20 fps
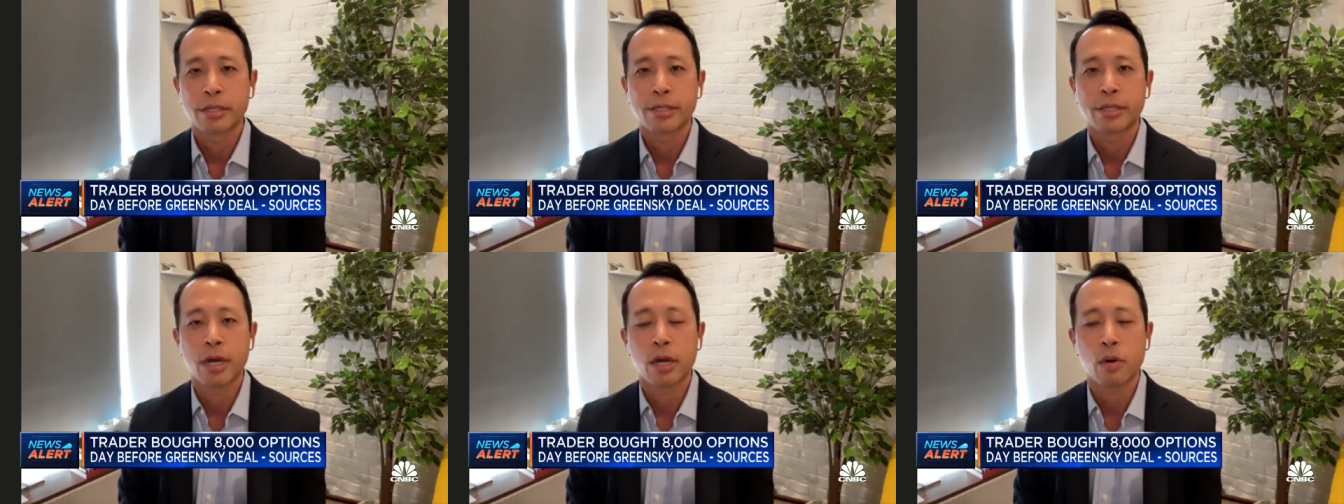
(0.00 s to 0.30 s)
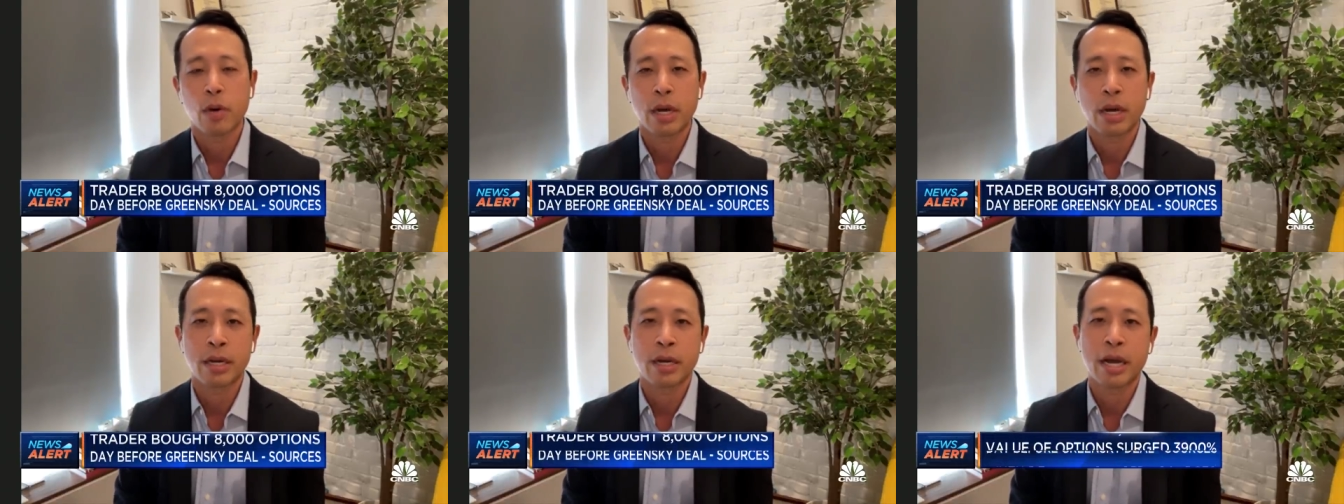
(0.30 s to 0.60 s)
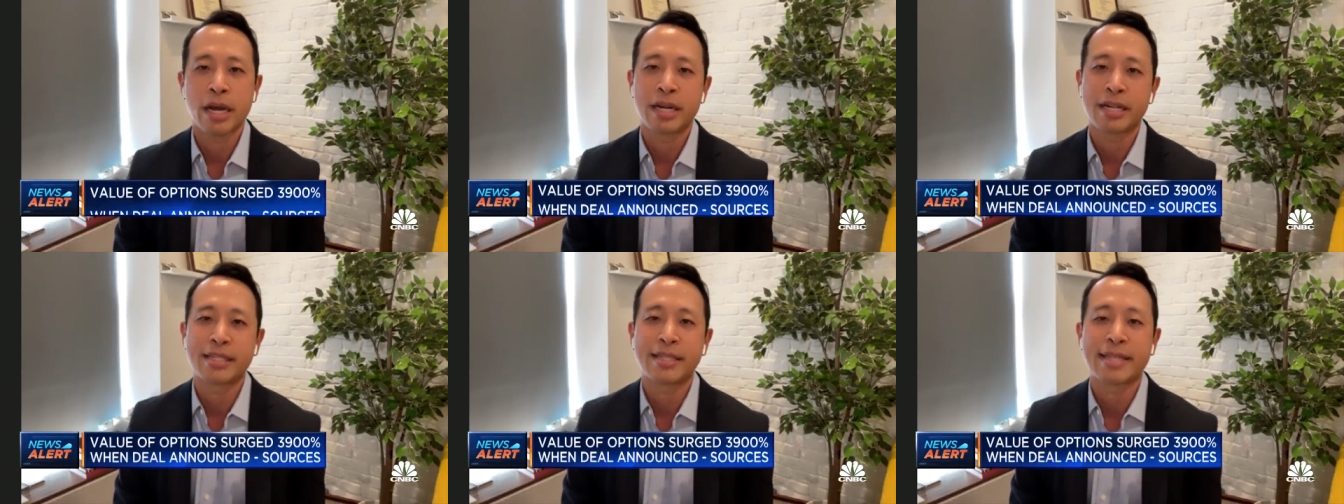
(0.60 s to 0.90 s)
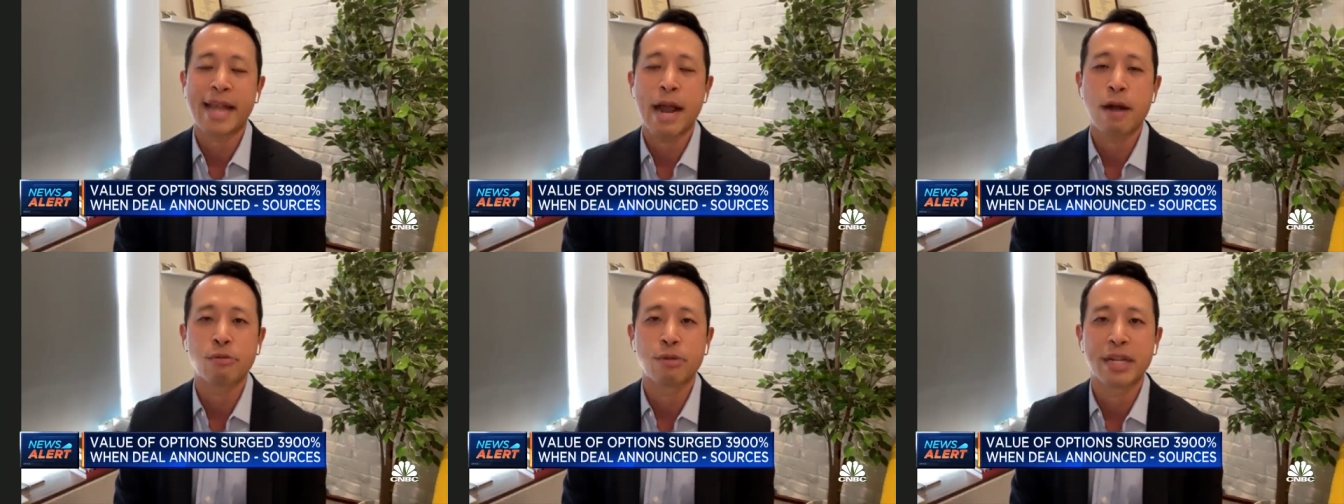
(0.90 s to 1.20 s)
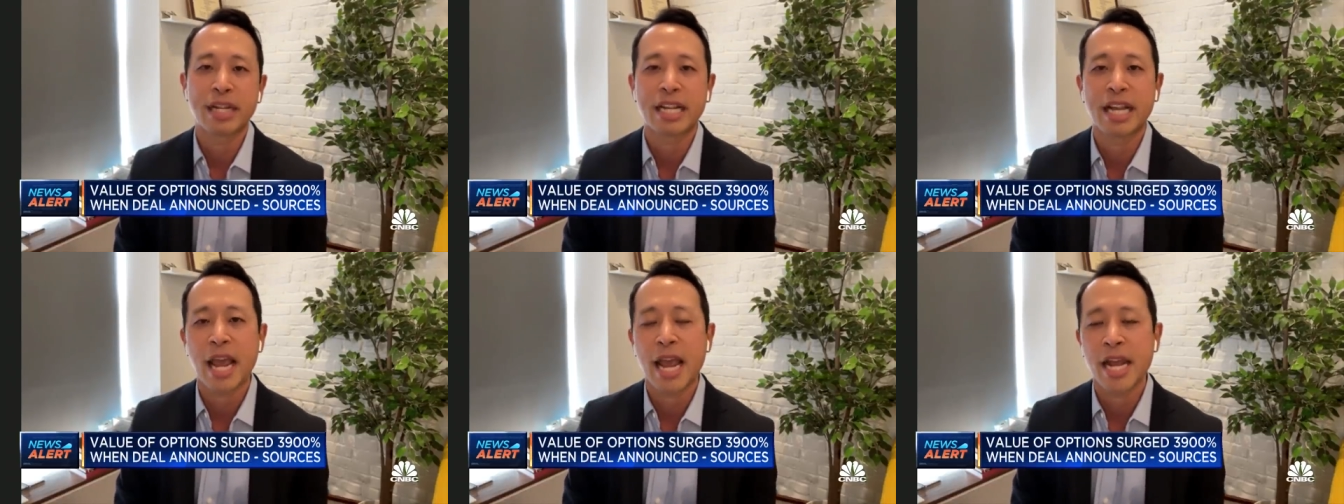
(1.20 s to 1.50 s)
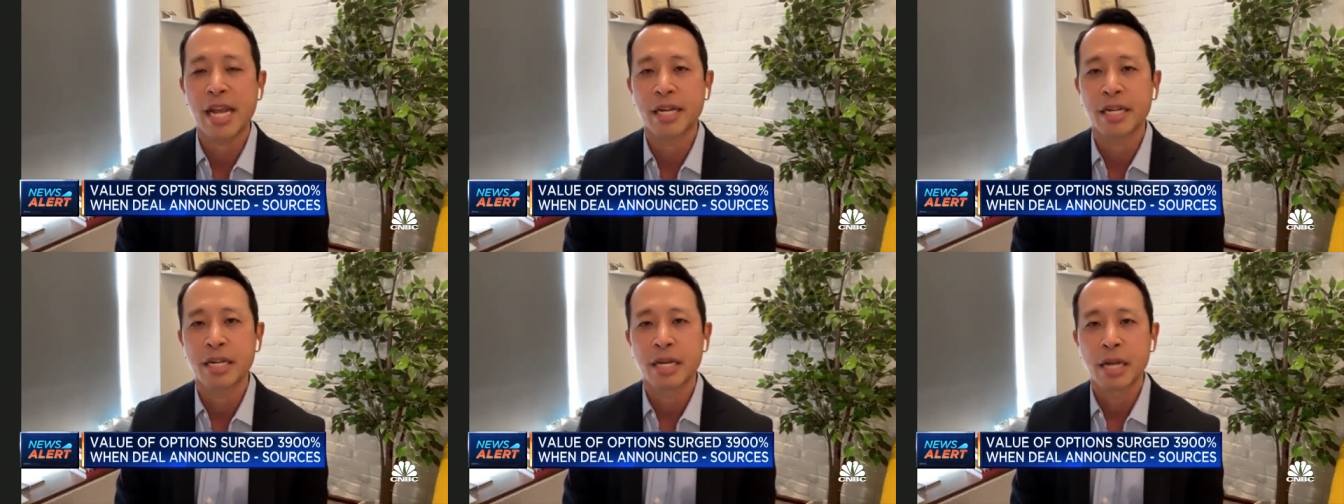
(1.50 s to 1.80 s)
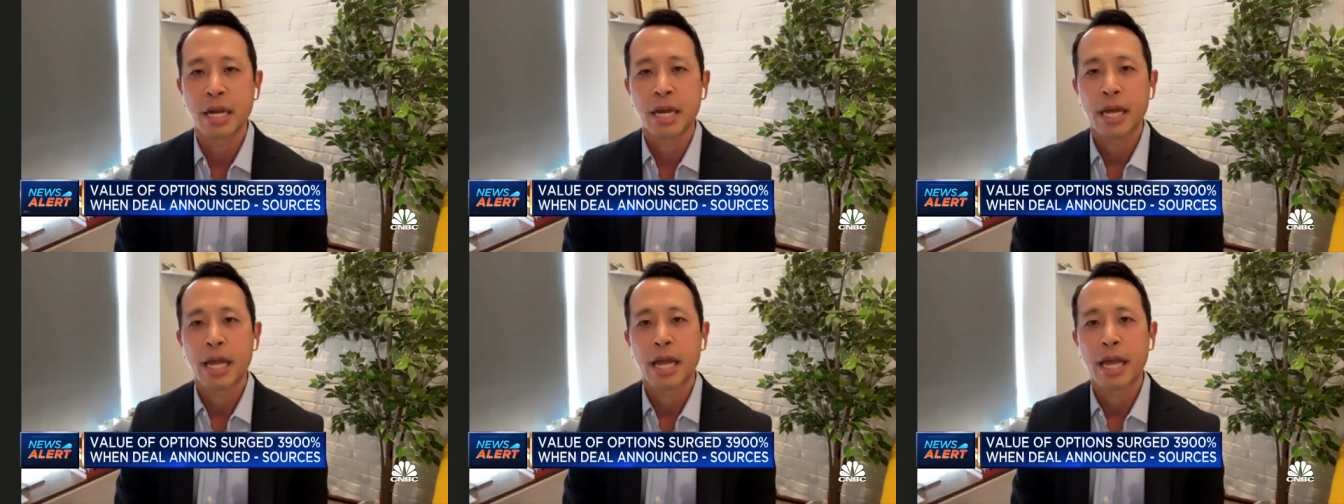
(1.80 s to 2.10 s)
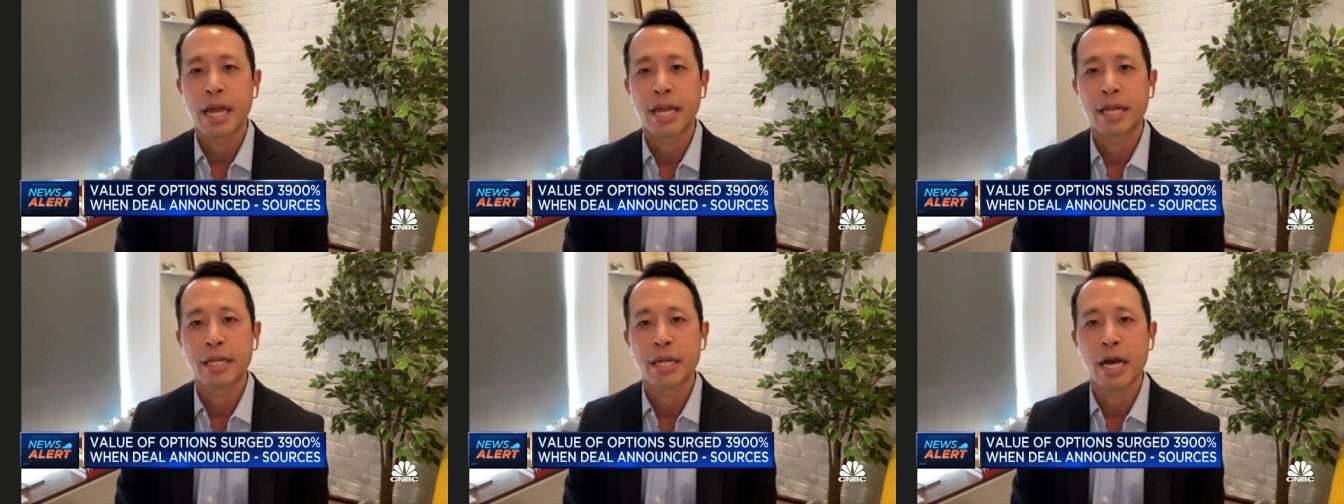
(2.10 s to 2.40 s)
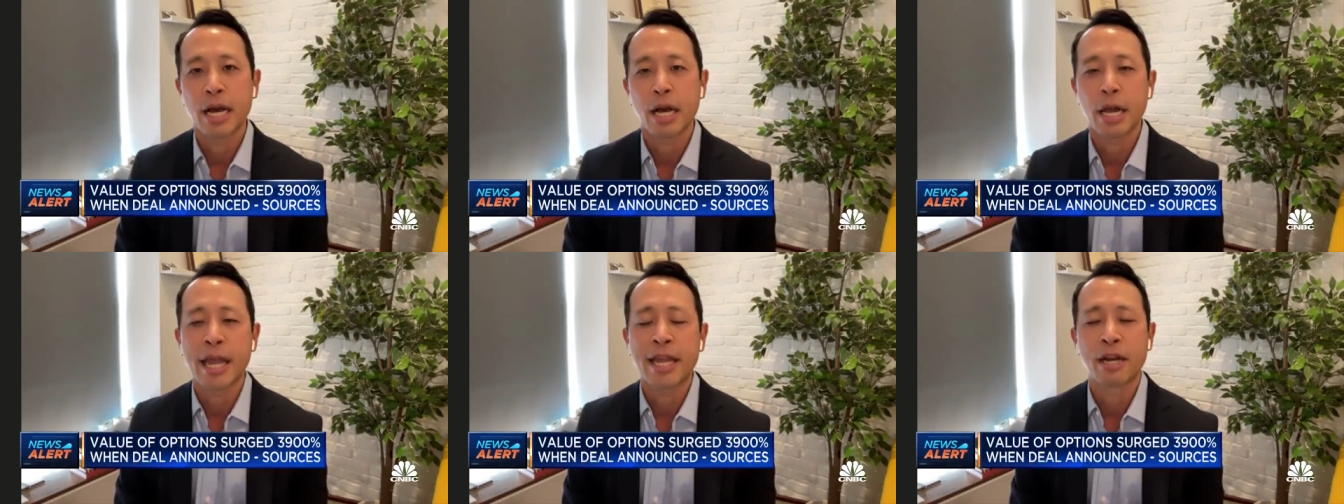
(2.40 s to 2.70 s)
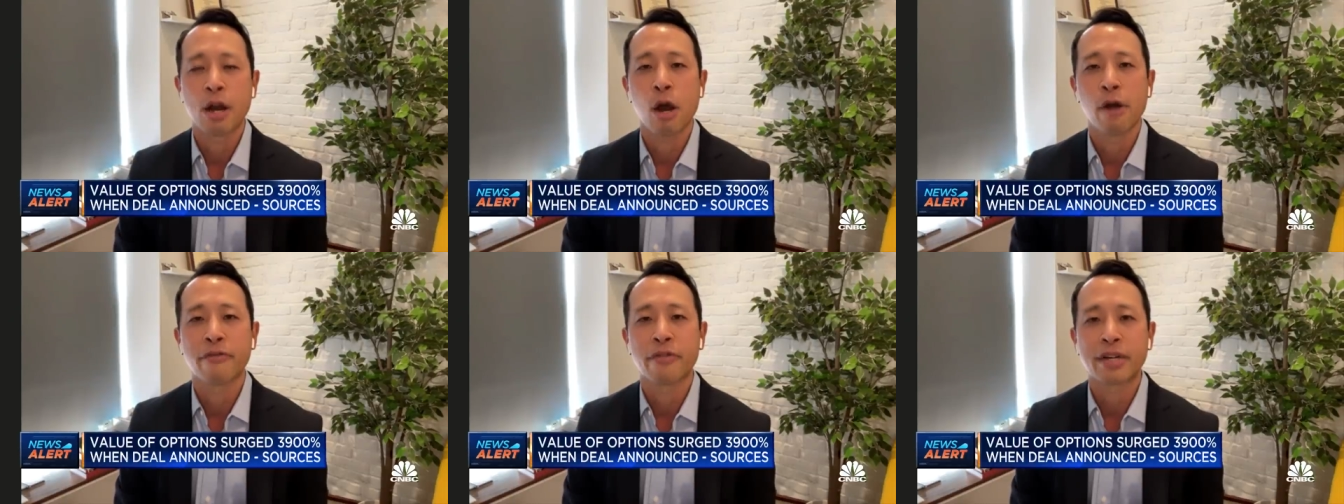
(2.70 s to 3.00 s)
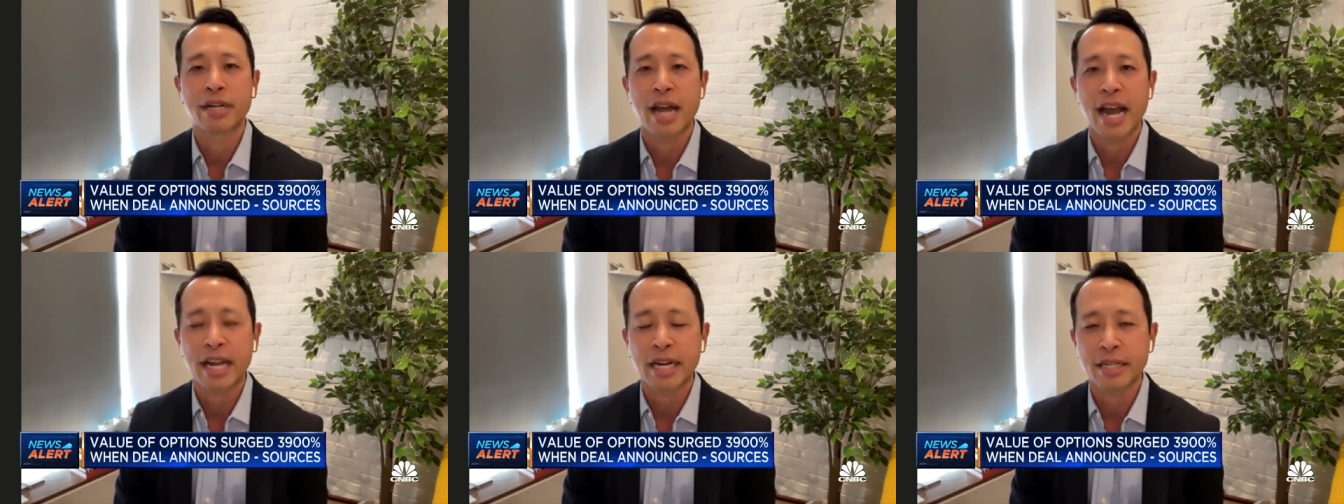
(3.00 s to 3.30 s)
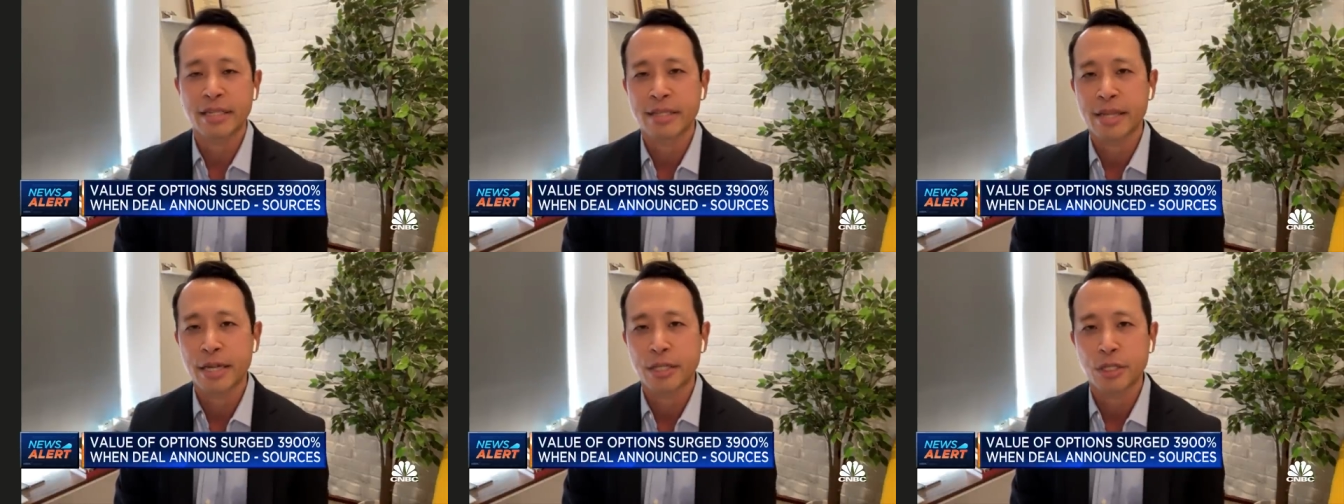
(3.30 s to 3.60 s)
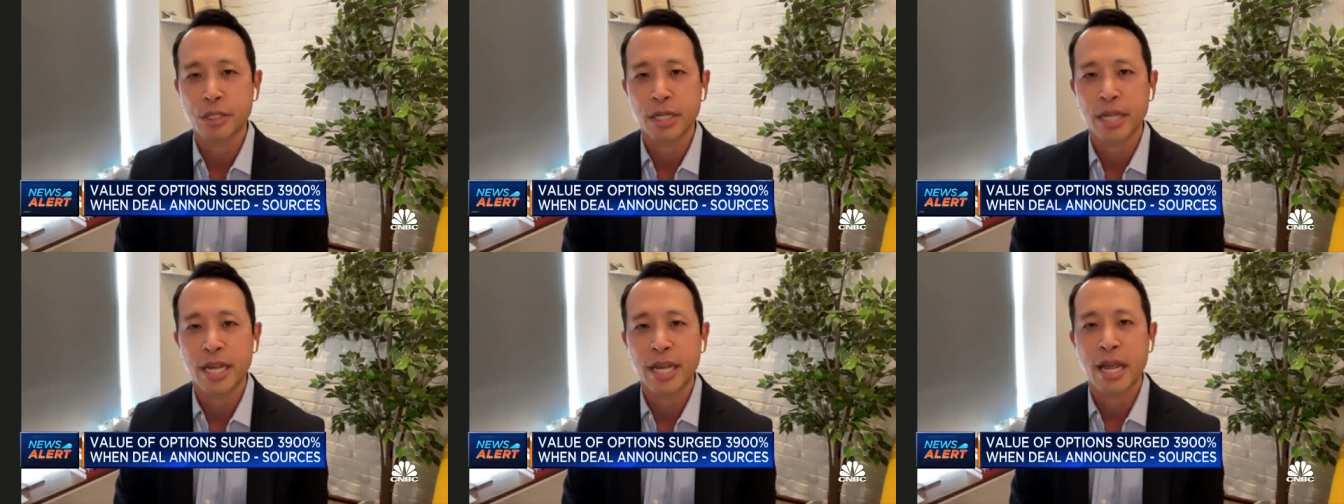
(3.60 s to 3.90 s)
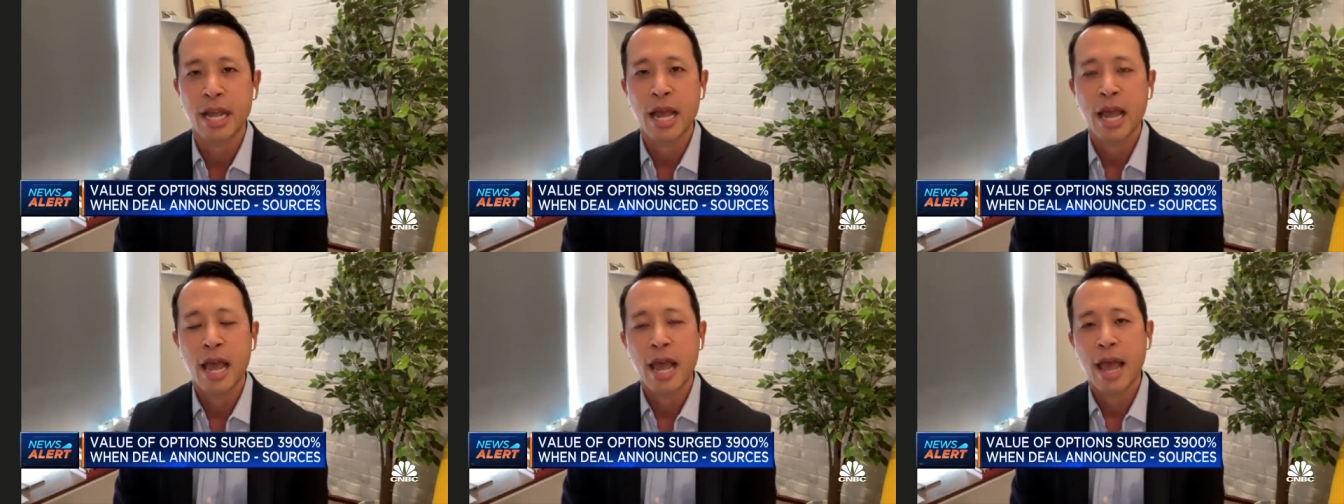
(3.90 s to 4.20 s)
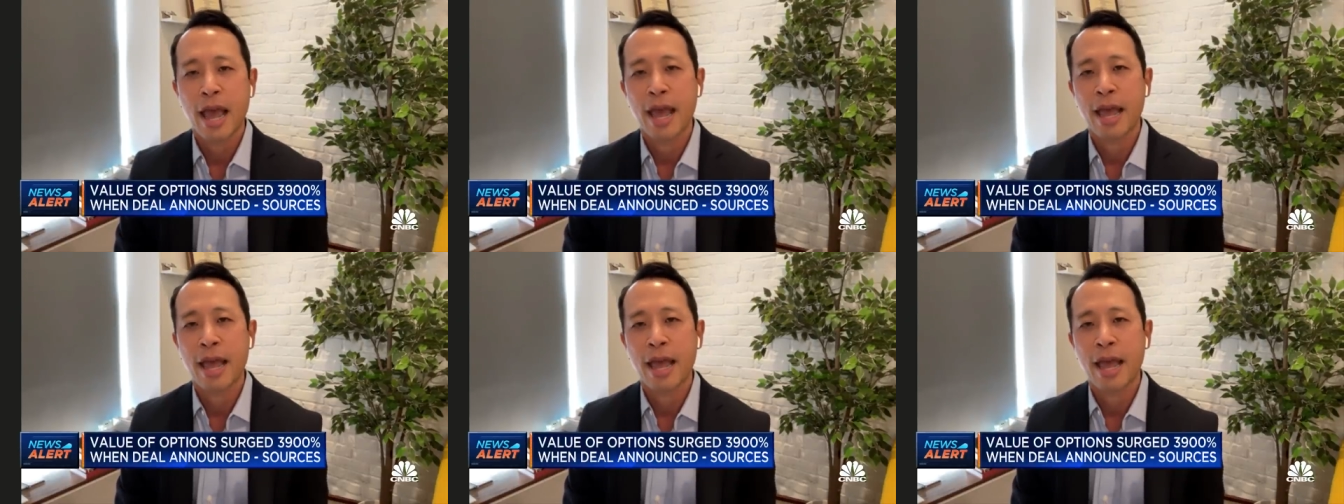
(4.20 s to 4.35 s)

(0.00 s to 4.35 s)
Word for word: Hmm. So an, an, astounding gain in, uh, in overnight, essentially.